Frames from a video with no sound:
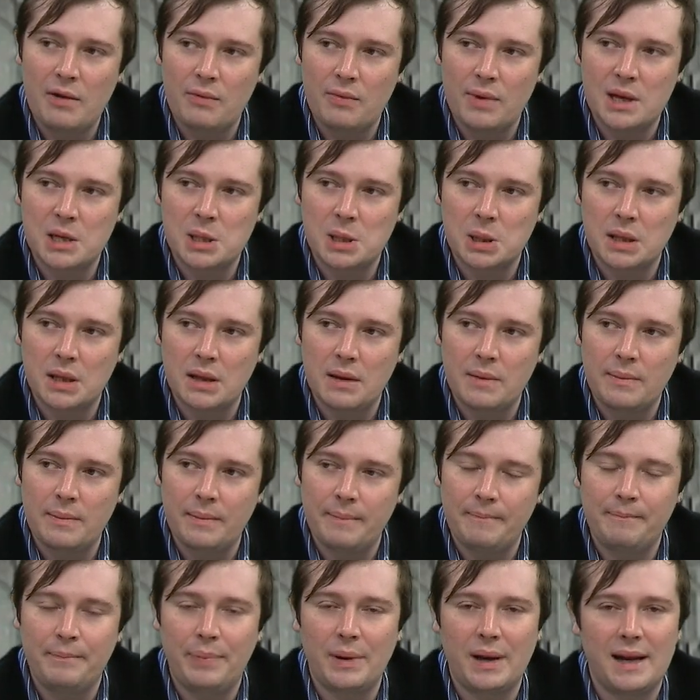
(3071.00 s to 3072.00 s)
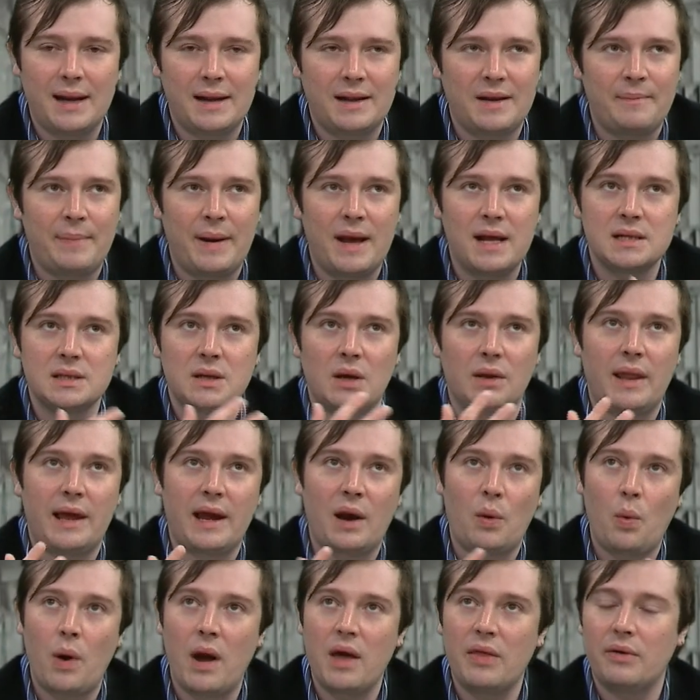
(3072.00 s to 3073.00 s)
reach them, but it depends on
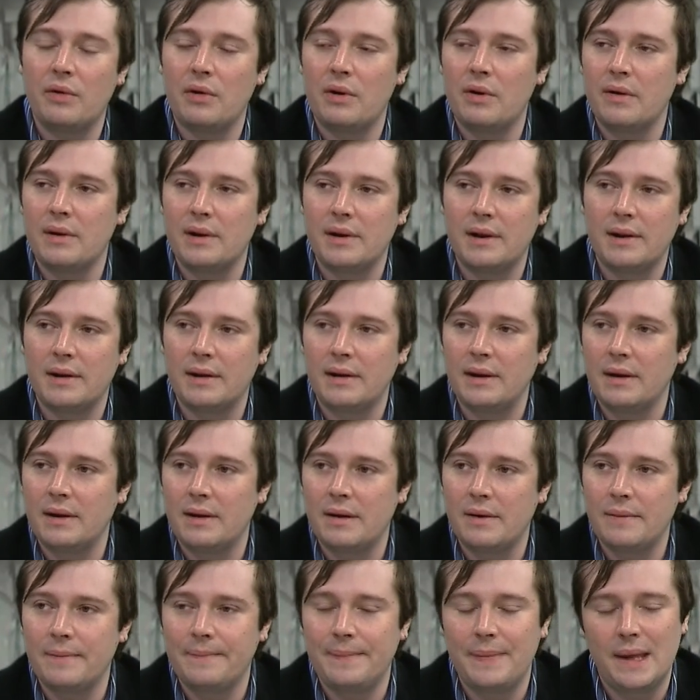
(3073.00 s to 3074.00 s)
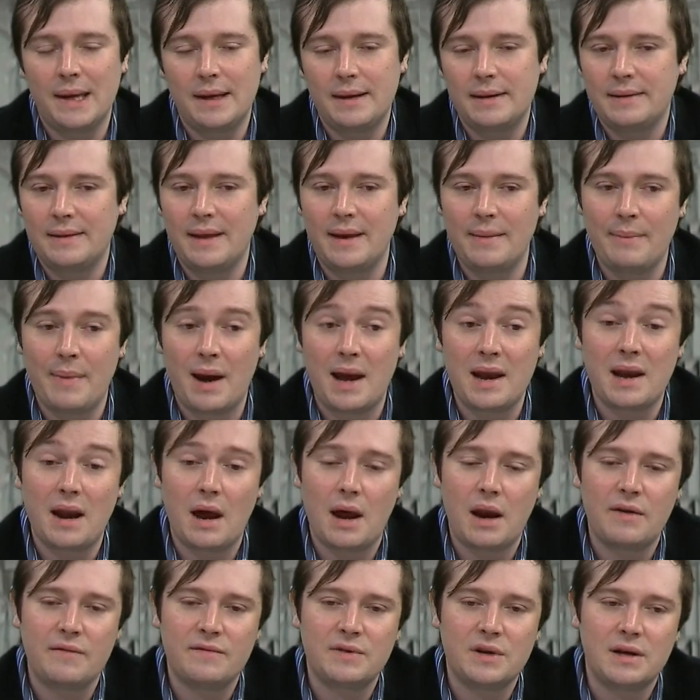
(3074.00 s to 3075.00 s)
like weather, and, you know, they might
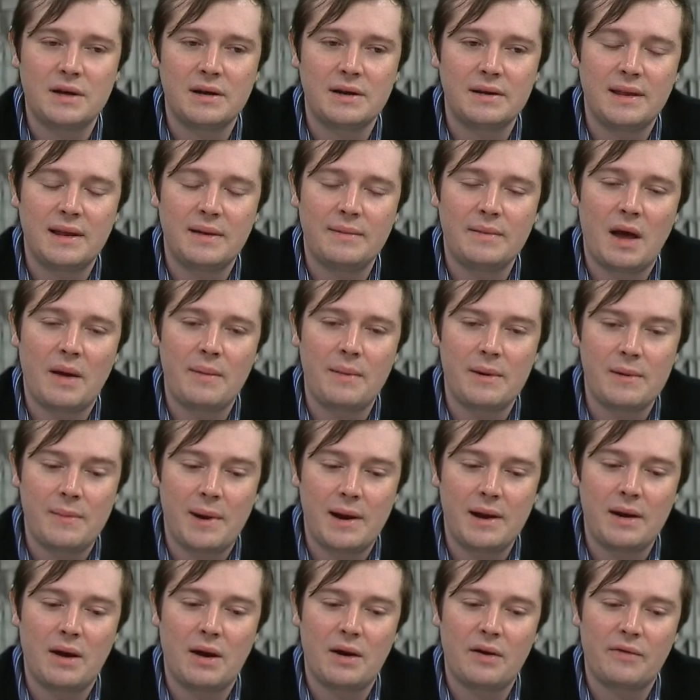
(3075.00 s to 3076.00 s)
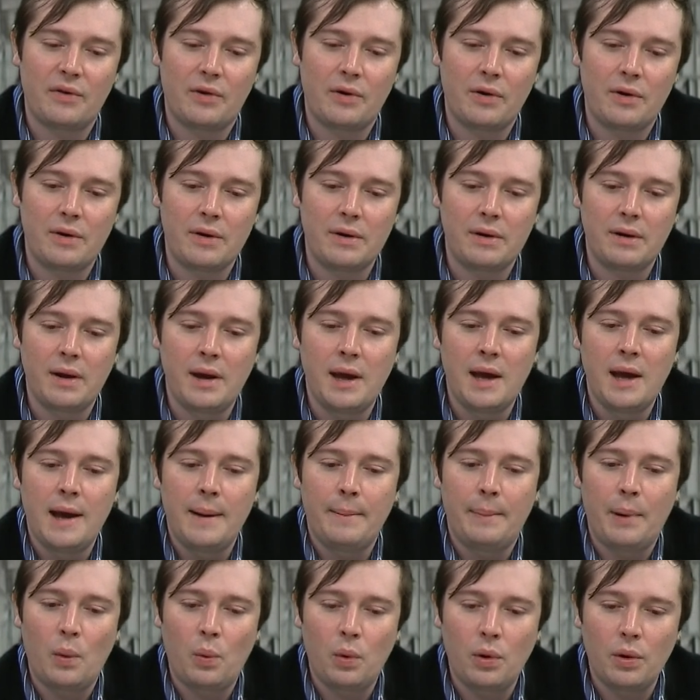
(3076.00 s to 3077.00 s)
not have might not have heard.
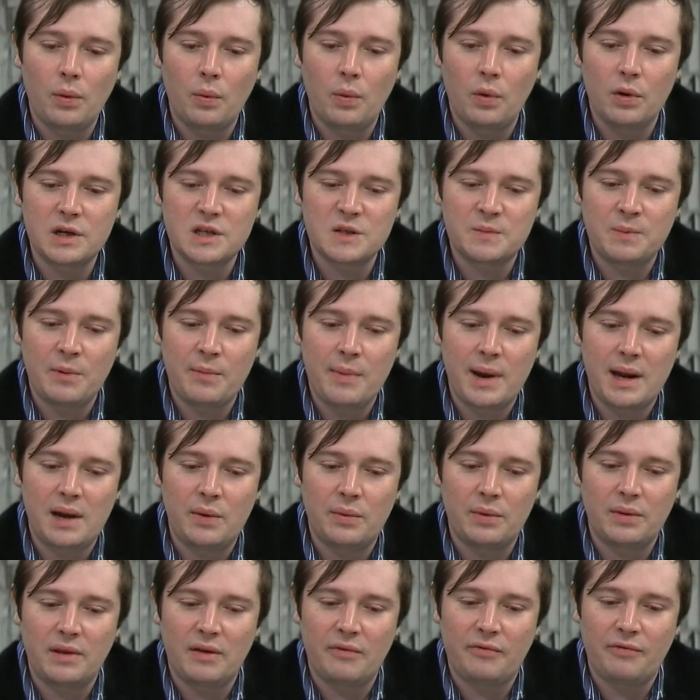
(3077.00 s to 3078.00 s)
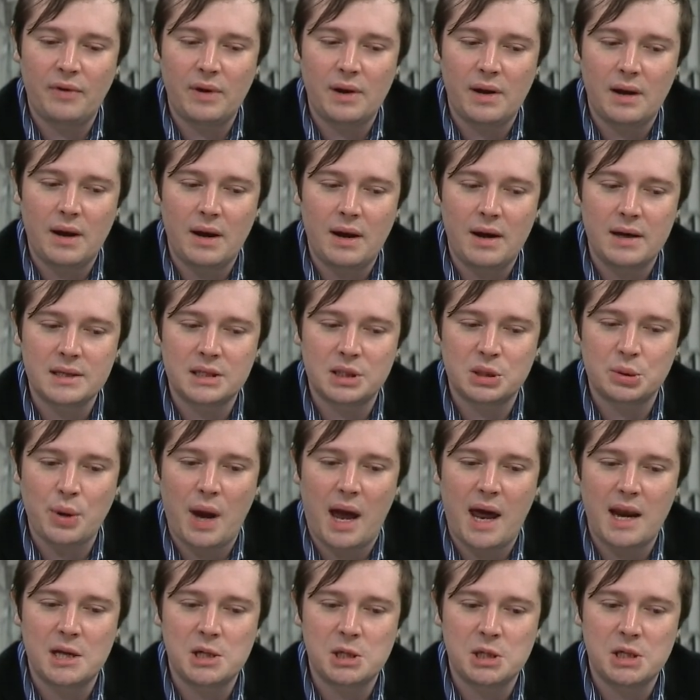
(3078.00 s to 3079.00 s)
But we're experimenting with different
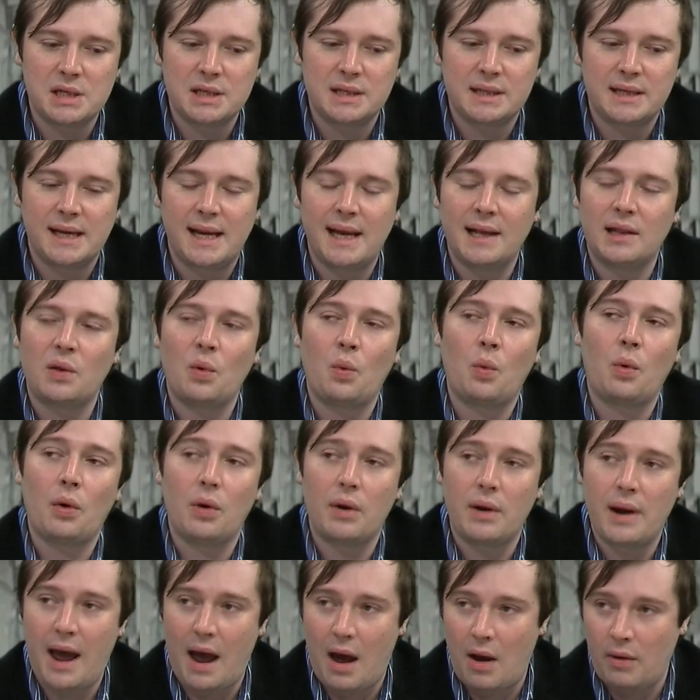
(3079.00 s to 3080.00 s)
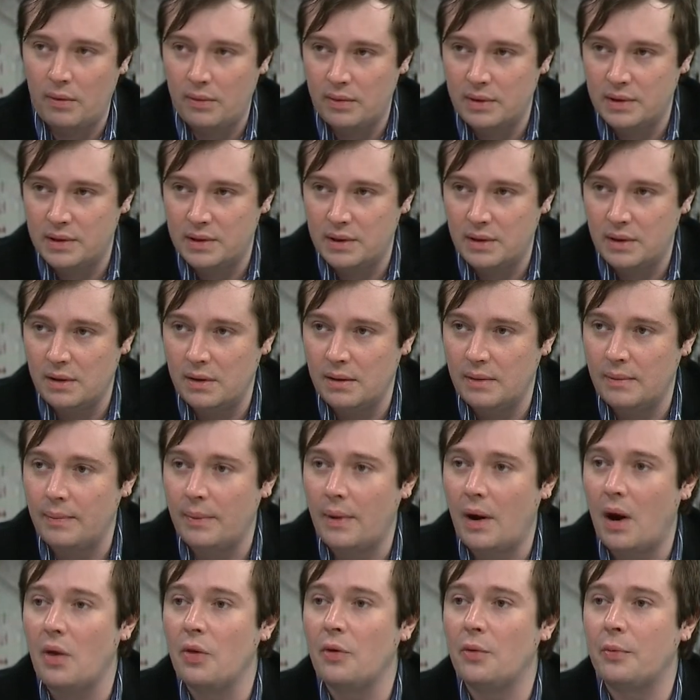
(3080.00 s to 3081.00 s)
strategies to get the word out to
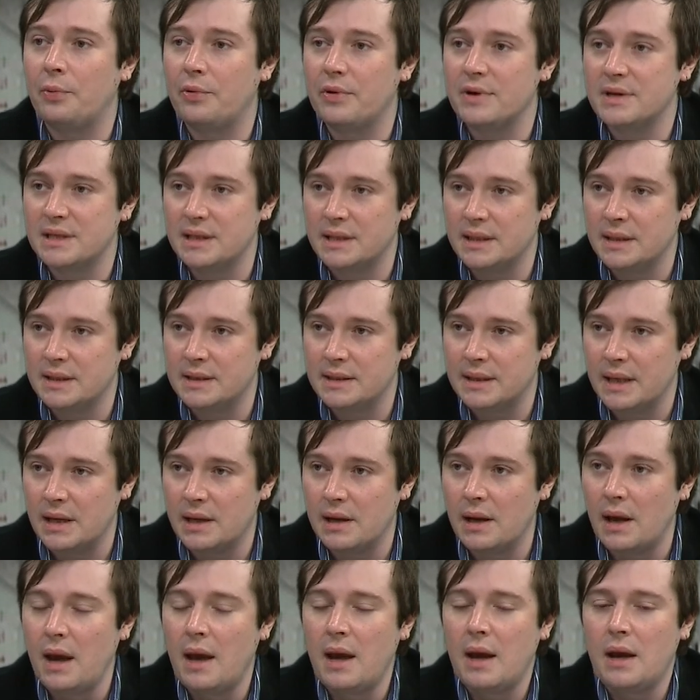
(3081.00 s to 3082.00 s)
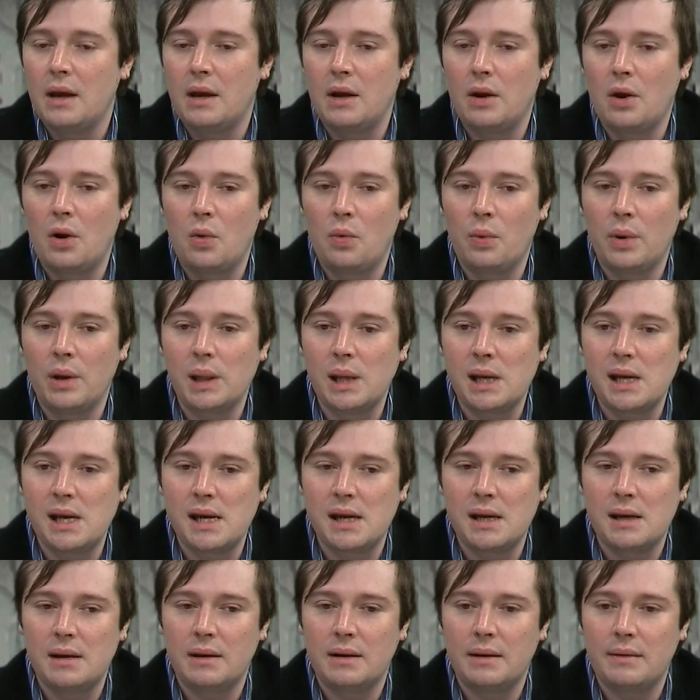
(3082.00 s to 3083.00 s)
other prisons, and, you know,
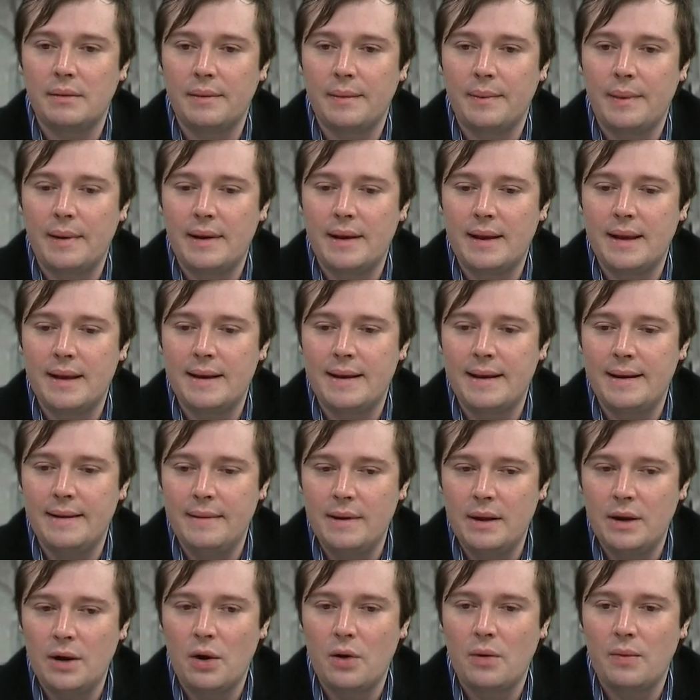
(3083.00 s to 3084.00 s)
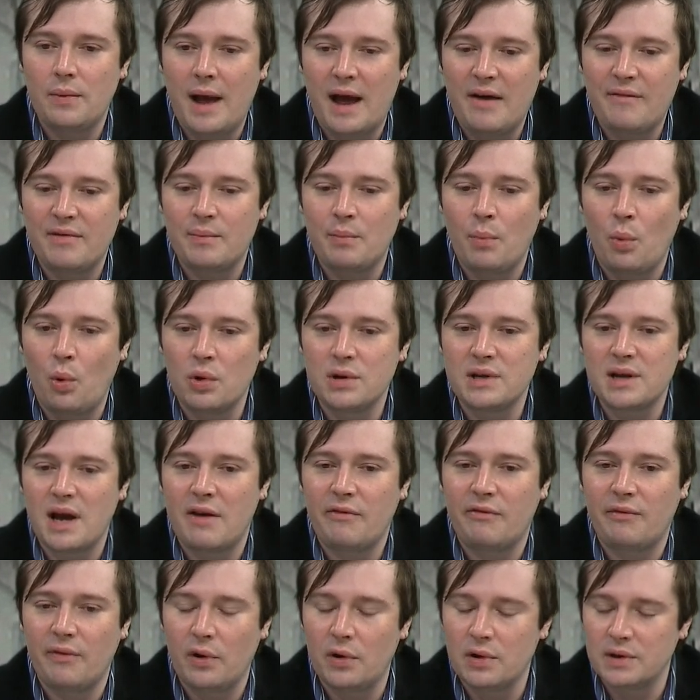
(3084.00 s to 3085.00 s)
really, you know, have it more
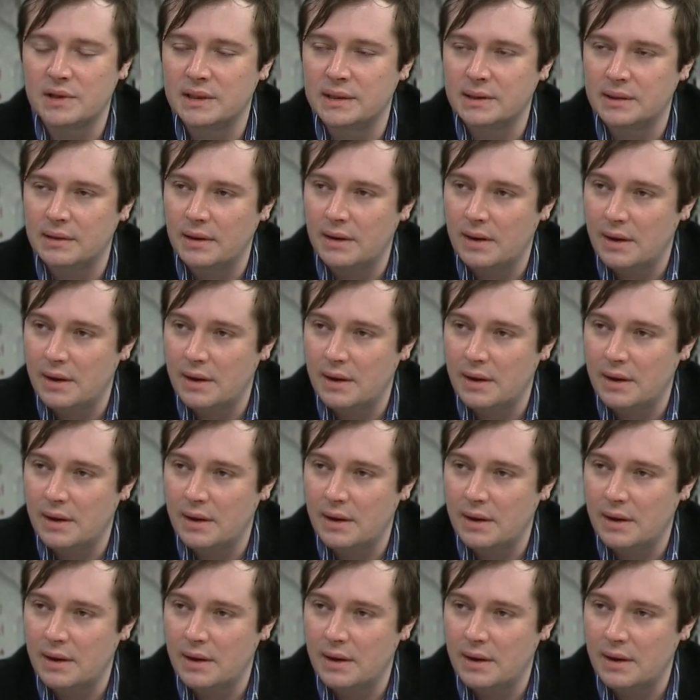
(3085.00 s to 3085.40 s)
diverse